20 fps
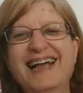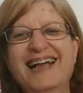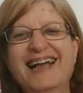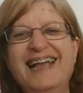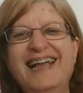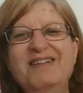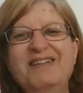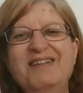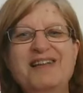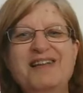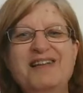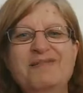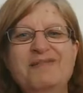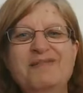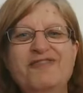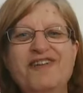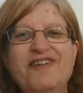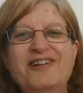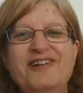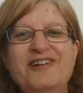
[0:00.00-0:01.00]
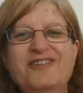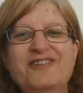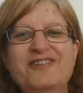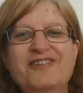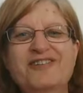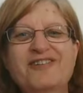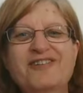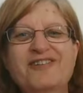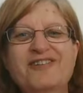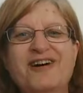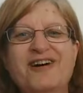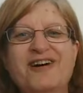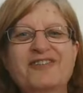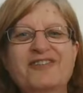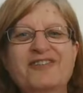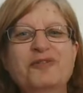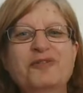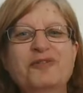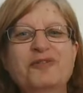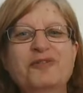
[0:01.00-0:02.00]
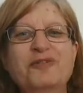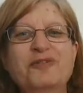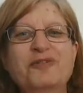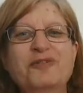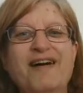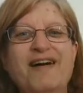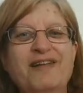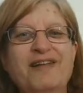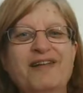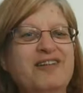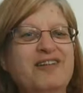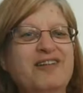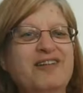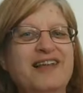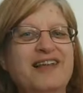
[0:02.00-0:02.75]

keeps sending me photographs and little lives of them sitting